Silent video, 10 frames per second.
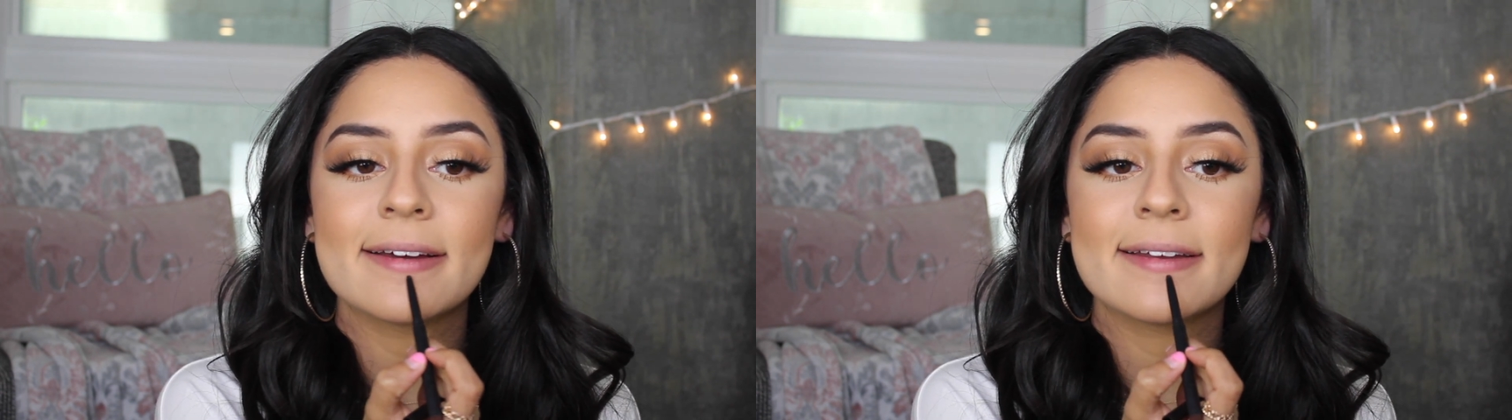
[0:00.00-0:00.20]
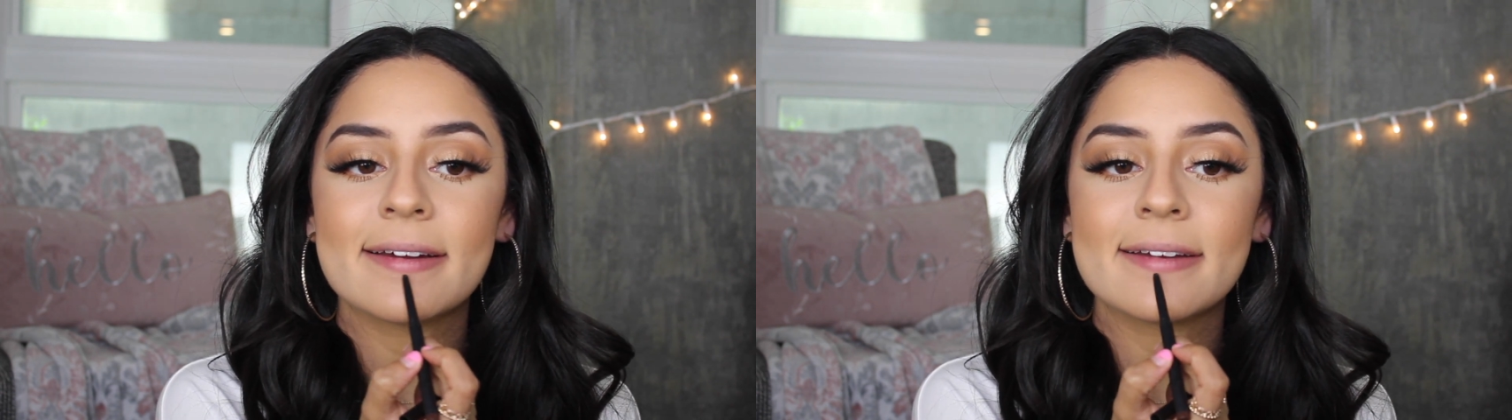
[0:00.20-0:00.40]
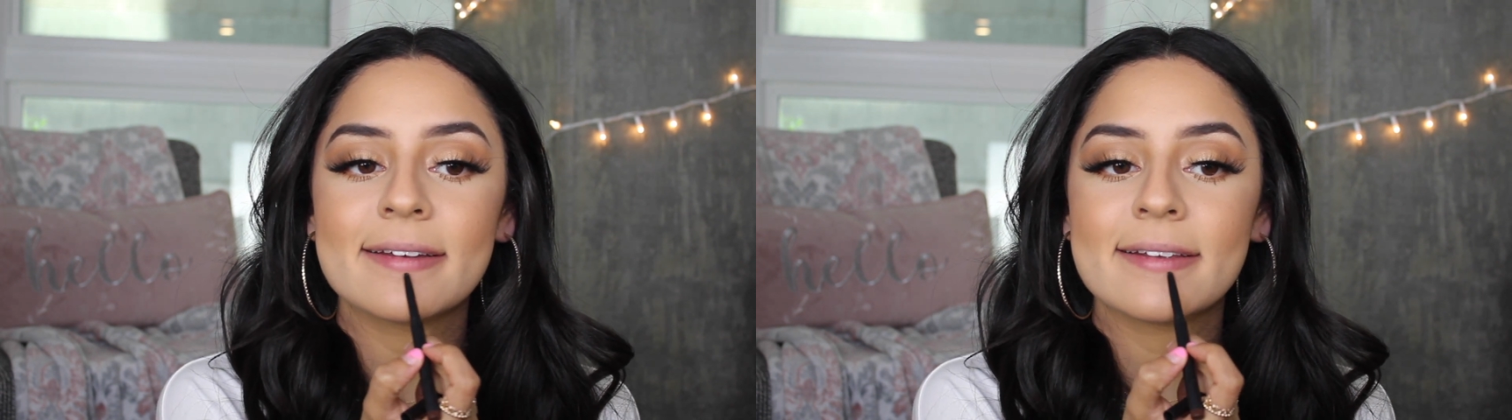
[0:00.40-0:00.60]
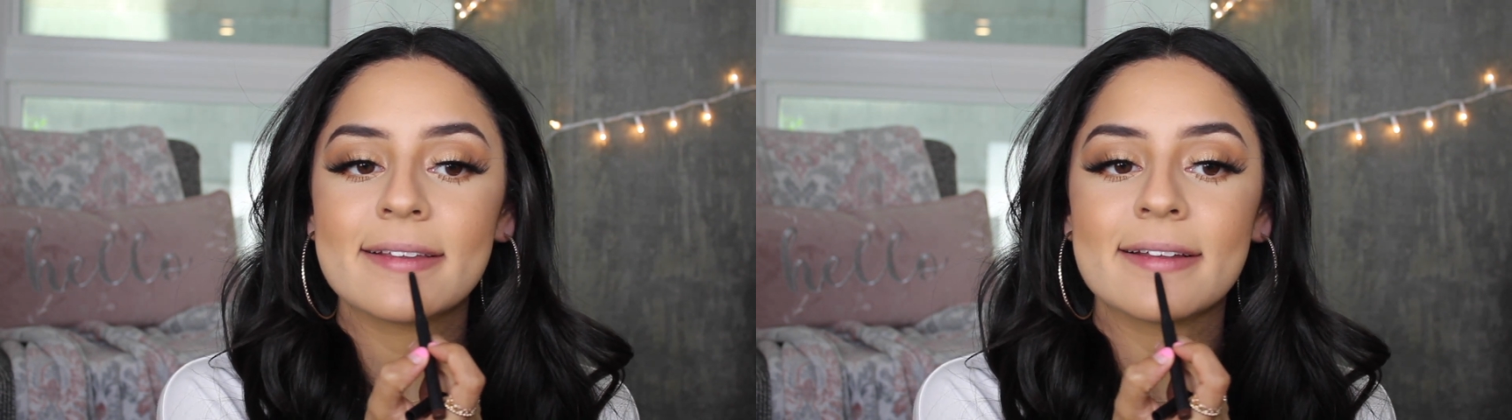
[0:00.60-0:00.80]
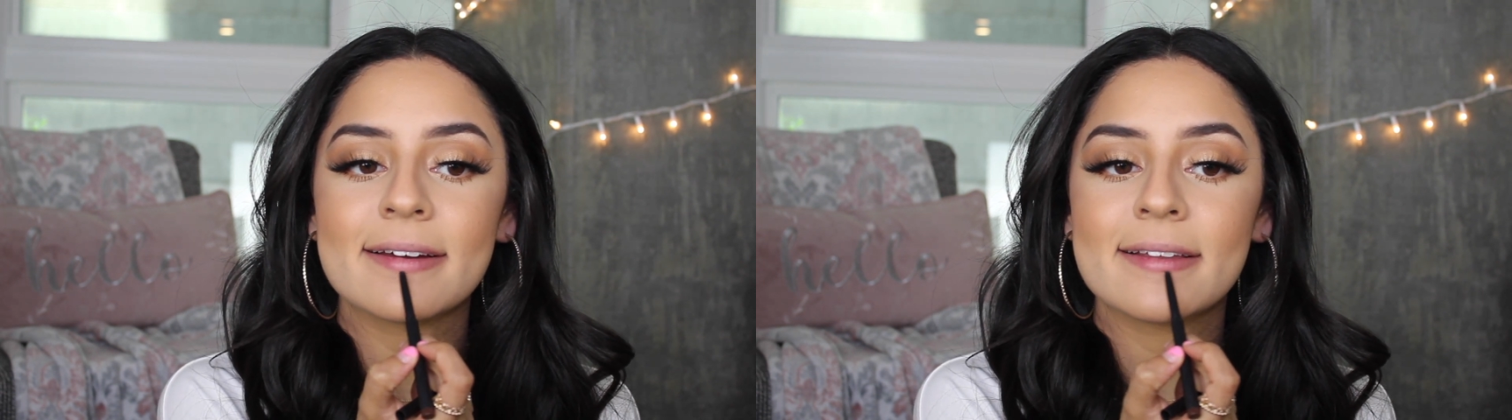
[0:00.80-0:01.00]
And I
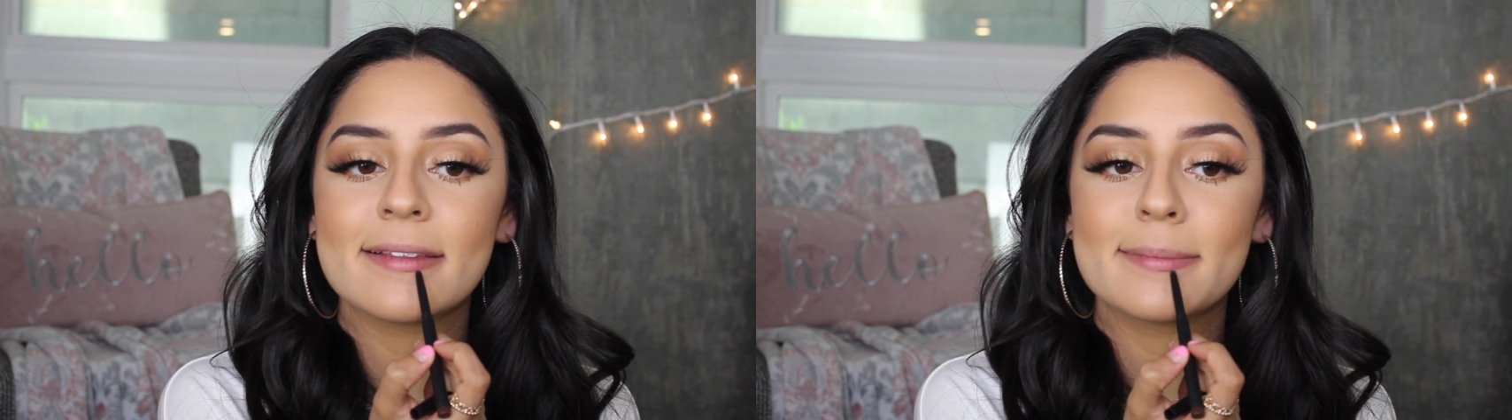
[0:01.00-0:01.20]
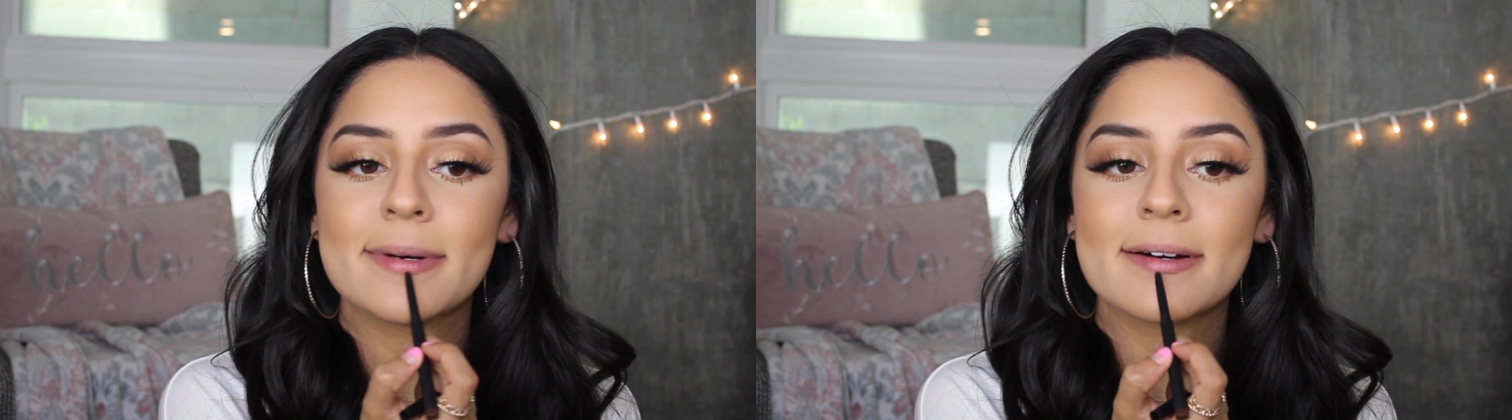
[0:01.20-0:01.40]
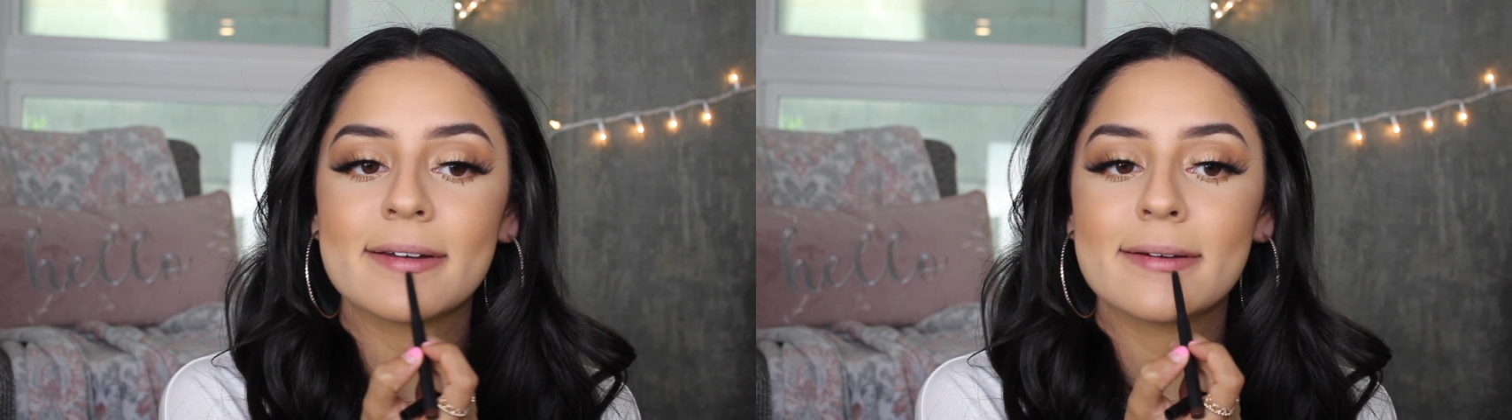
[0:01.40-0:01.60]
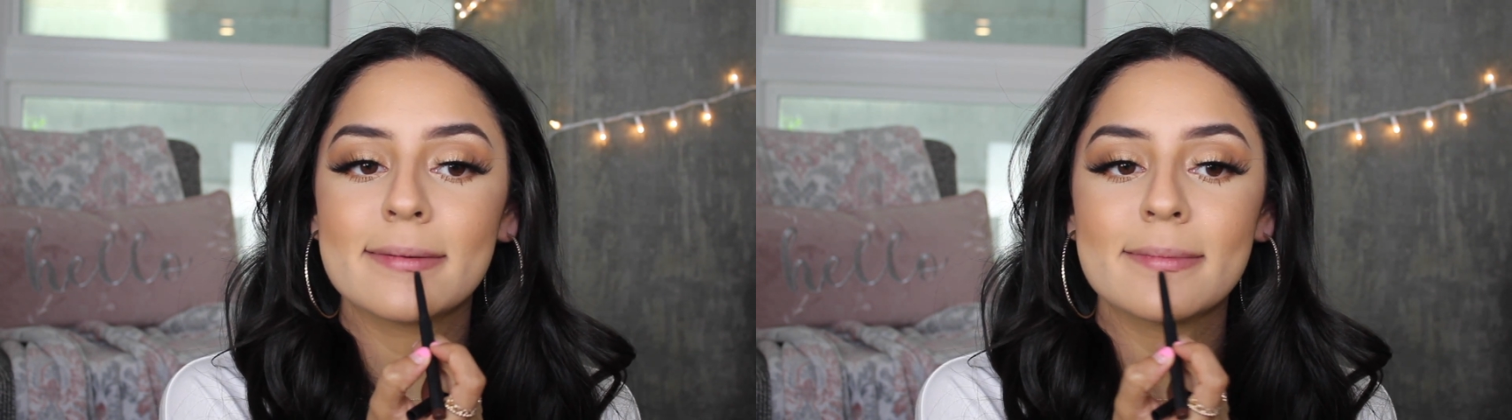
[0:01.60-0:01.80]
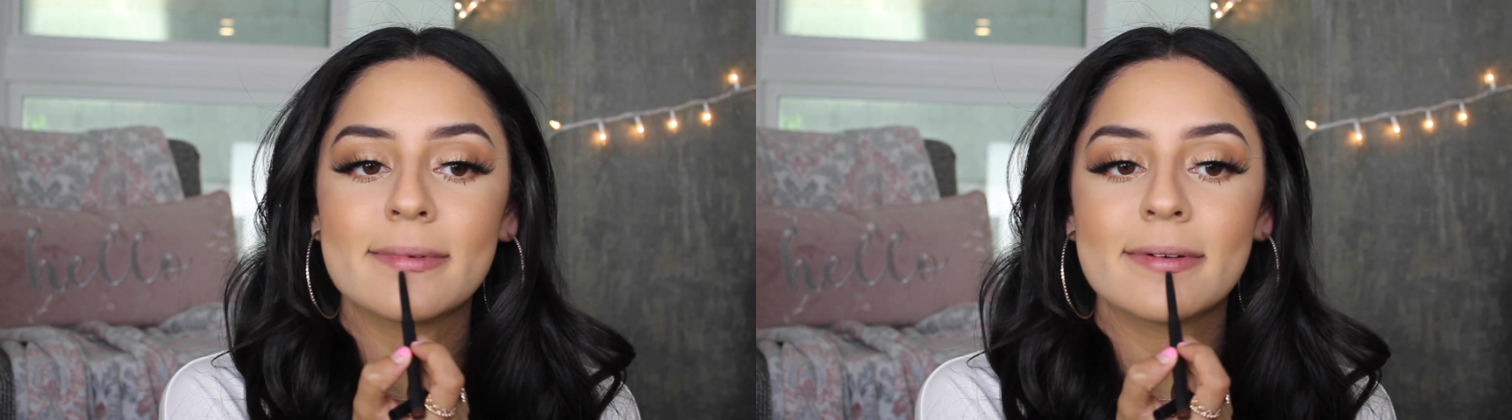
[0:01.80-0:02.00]
just line the bottom.